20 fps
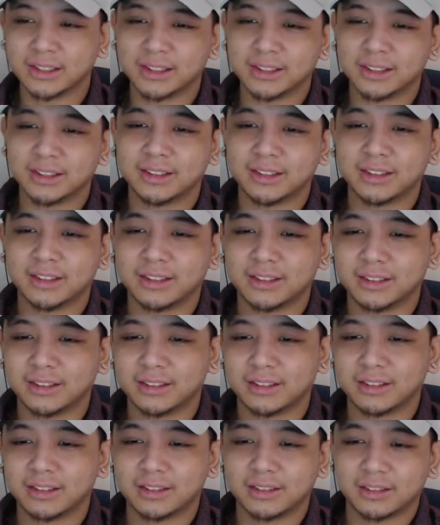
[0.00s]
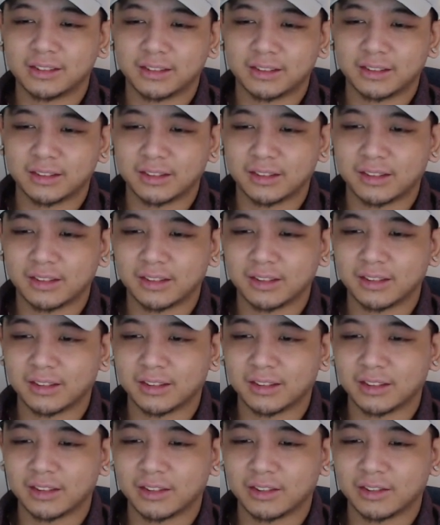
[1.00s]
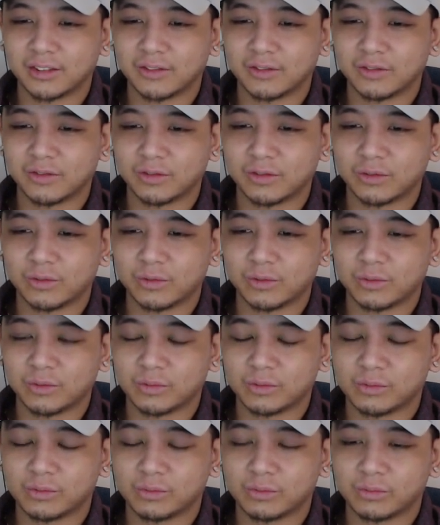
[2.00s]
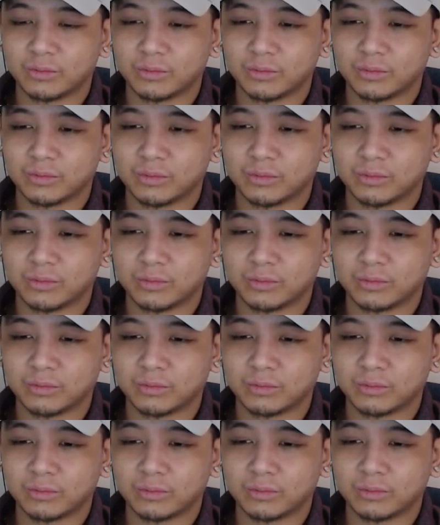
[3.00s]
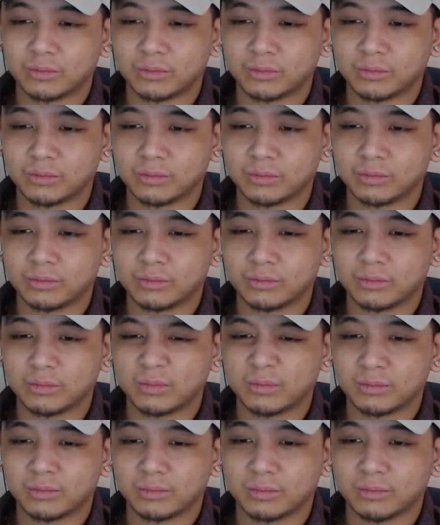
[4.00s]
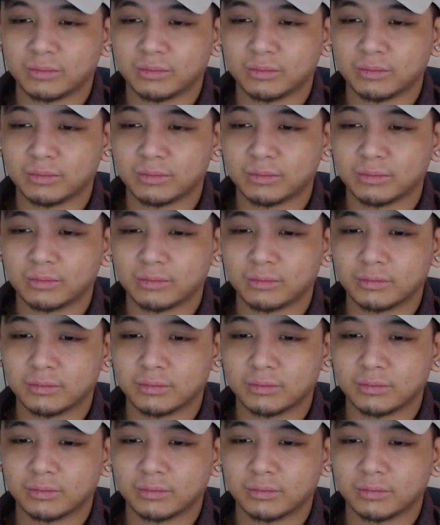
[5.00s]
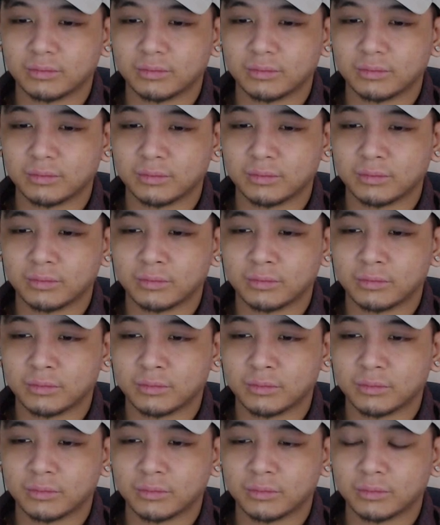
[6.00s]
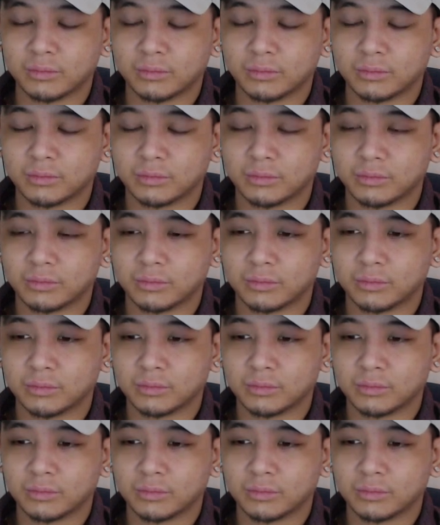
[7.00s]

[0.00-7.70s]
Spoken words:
Nobody speaks.